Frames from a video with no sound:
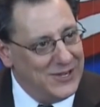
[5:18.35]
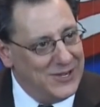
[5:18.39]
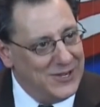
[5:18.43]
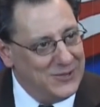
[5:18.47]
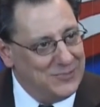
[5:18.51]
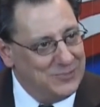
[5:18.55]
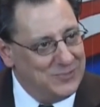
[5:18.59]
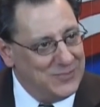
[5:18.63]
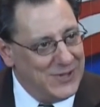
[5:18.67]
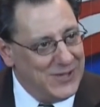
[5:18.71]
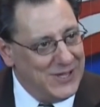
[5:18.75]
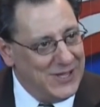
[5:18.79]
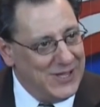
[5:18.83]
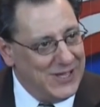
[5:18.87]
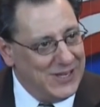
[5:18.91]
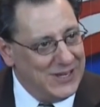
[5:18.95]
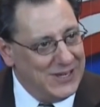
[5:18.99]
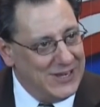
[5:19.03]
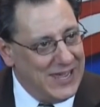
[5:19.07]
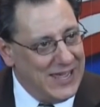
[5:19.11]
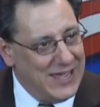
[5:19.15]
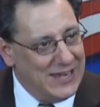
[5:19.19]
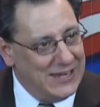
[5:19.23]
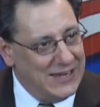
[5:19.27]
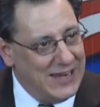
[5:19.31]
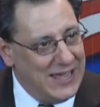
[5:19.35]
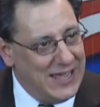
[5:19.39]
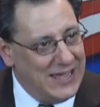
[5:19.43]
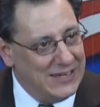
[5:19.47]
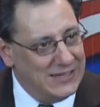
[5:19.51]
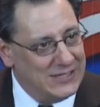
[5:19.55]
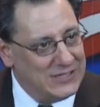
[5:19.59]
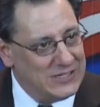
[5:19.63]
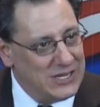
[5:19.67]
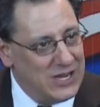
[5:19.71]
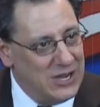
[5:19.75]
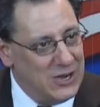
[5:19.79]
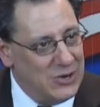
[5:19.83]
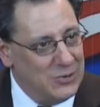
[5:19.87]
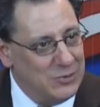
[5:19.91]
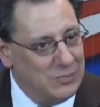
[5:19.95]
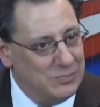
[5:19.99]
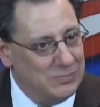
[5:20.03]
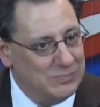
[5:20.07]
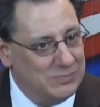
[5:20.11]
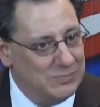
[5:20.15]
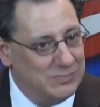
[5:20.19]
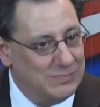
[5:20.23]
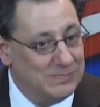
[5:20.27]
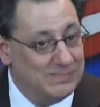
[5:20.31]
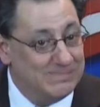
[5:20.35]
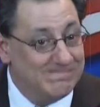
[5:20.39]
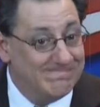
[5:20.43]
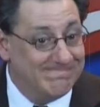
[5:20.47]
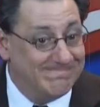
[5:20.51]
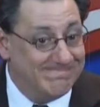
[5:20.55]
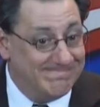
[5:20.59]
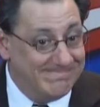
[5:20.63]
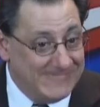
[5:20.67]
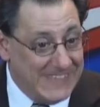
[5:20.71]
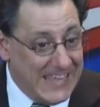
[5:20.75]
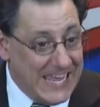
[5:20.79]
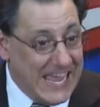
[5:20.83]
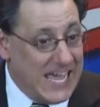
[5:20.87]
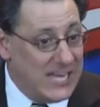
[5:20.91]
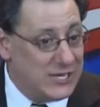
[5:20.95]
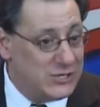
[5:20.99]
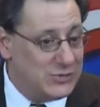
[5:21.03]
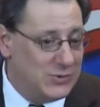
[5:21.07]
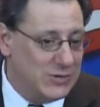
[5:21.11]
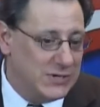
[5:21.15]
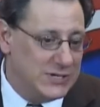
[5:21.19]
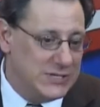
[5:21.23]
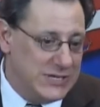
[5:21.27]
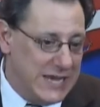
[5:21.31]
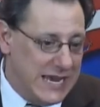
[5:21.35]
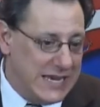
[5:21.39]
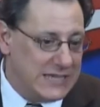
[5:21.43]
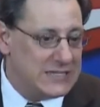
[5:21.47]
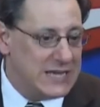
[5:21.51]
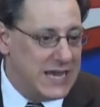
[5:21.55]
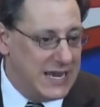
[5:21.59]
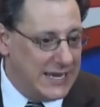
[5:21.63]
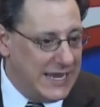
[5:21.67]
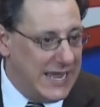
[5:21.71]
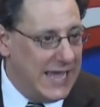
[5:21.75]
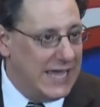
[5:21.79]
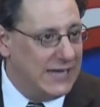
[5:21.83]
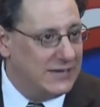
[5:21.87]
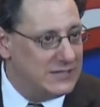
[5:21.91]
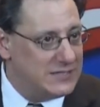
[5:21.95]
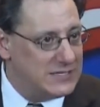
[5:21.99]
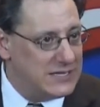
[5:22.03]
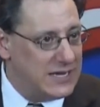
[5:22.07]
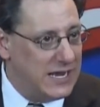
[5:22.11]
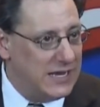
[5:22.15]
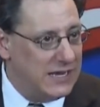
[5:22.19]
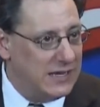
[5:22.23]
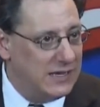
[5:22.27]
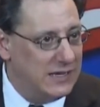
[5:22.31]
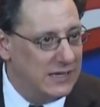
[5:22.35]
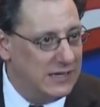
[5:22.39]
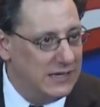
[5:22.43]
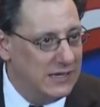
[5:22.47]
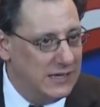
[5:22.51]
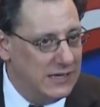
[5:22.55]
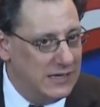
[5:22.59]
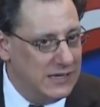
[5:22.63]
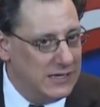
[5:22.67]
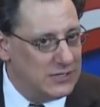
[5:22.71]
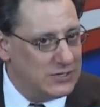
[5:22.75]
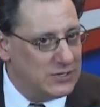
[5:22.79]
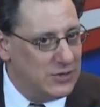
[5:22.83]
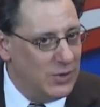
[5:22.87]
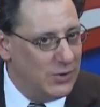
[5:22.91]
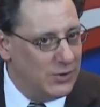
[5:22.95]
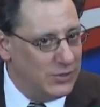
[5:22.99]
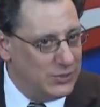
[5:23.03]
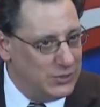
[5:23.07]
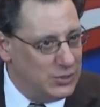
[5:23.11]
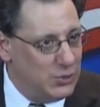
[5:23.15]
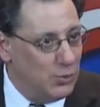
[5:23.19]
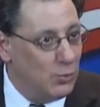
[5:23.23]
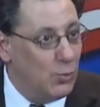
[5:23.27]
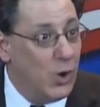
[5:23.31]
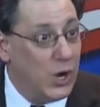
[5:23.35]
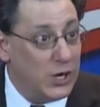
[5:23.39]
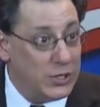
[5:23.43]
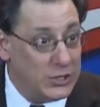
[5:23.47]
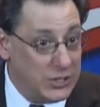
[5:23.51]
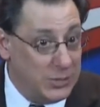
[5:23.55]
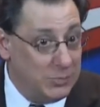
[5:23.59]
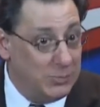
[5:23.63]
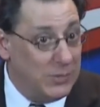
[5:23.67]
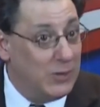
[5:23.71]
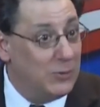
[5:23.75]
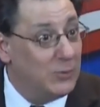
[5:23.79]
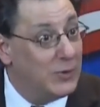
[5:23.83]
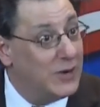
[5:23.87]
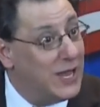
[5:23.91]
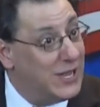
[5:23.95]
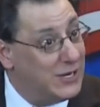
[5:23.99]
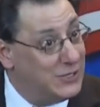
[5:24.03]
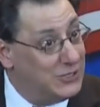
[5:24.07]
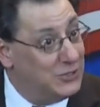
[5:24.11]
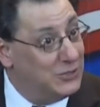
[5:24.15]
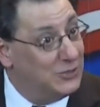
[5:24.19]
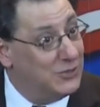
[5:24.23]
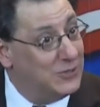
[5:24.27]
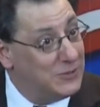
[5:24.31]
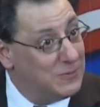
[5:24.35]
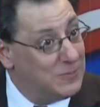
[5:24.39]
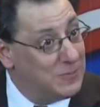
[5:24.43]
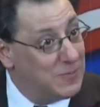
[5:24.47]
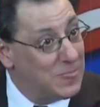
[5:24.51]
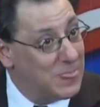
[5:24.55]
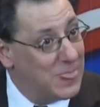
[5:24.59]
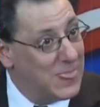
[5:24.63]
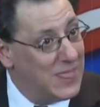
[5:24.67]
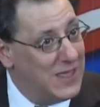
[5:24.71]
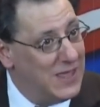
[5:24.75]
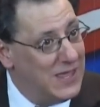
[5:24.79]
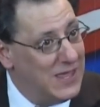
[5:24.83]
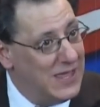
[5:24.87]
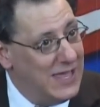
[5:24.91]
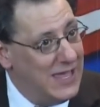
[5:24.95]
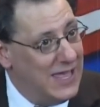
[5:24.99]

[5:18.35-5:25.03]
And so the answer is yes, I can sing as long as you're watching me when I do it.